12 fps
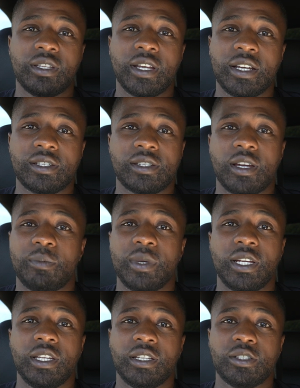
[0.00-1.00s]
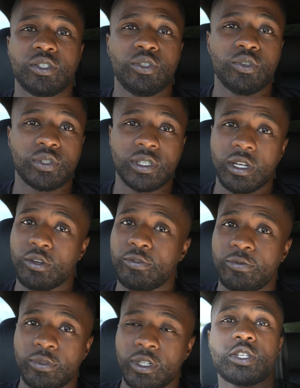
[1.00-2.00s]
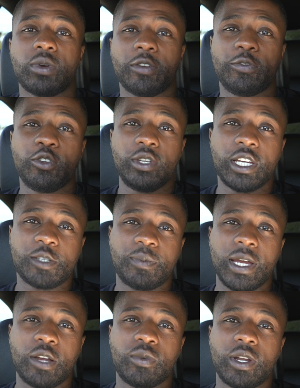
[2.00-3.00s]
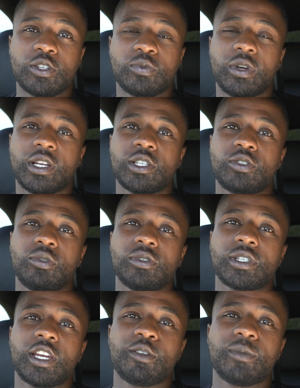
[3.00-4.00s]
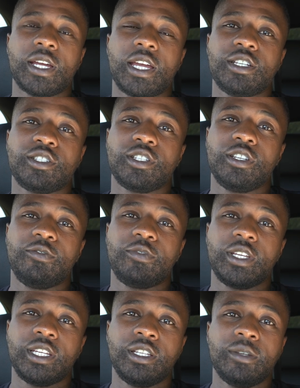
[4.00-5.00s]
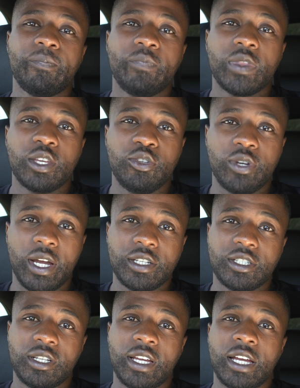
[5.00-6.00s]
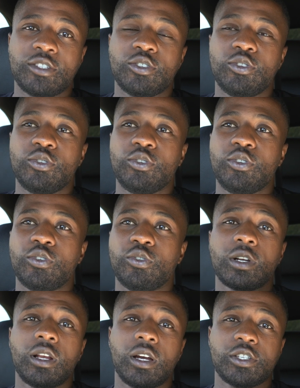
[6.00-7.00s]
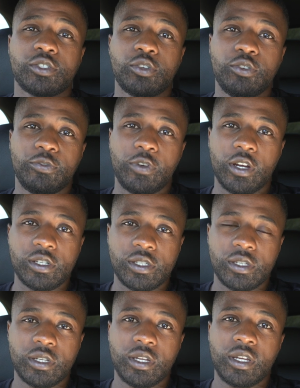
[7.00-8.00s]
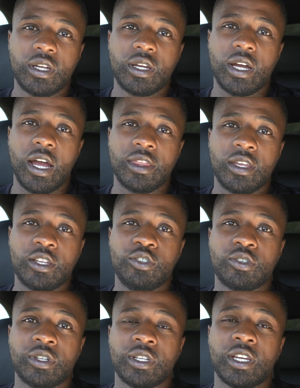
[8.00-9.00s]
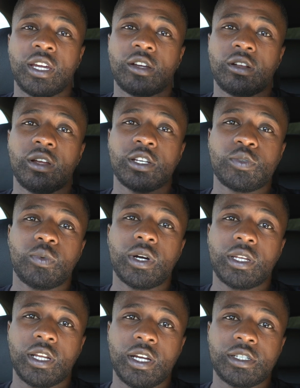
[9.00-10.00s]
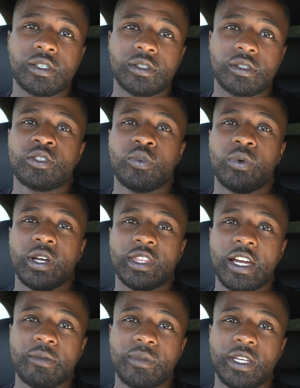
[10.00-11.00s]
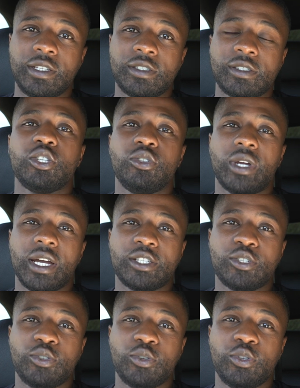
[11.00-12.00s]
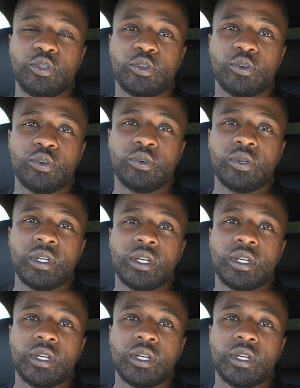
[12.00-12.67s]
that's appealing to yourself. So a few years back, when I was working towards getting my HGV, you actually had to do your class 2 first, and then you can get a class 1 license. So what that means, you had to do your